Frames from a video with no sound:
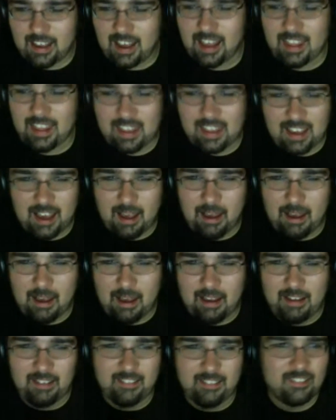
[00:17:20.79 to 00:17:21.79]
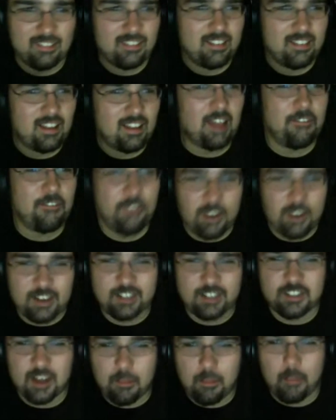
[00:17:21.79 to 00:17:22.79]
I think I
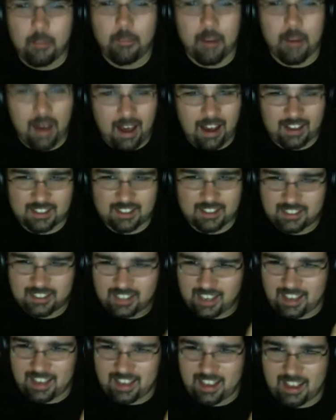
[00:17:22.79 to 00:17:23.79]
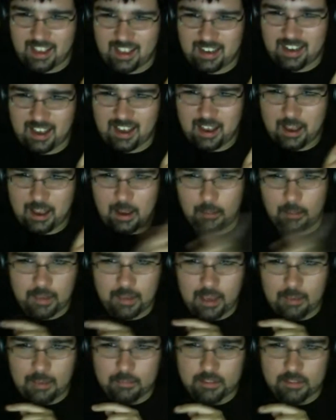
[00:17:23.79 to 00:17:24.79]
finished up a box at
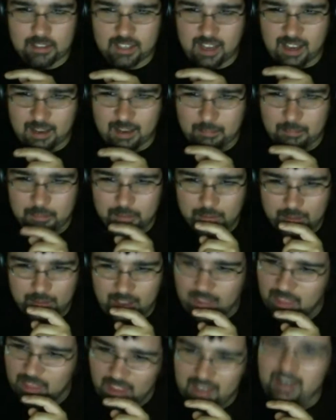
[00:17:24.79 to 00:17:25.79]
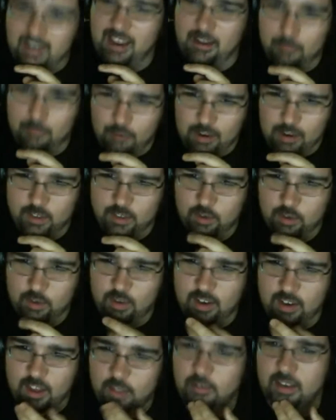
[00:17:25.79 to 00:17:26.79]
GameStop, and then I went to
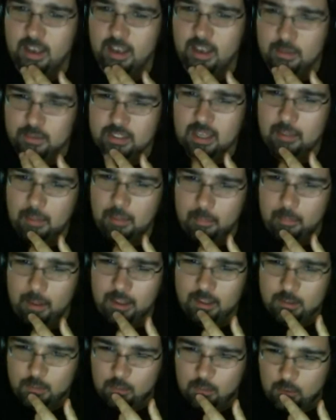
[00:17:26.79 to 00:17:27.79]
another GameStop and bought some